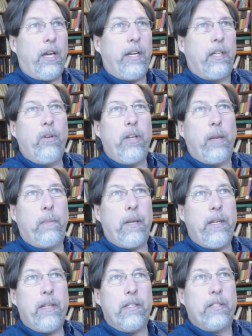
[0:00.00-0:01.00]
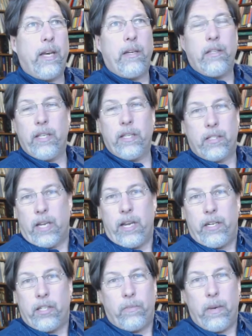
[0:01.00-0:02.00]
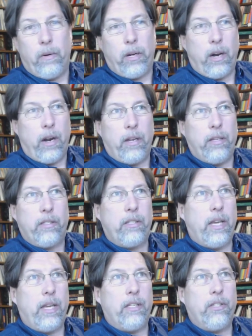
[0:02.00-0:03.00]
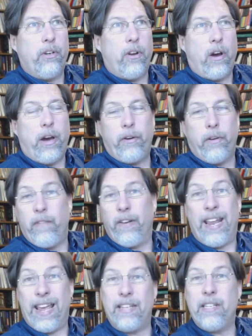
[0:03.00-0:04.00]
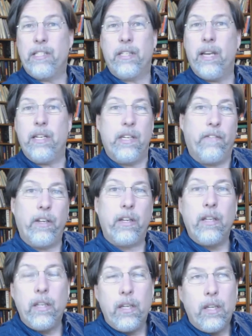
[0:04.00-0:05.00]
including opinions that scientists may regard as non or even anti-scientific.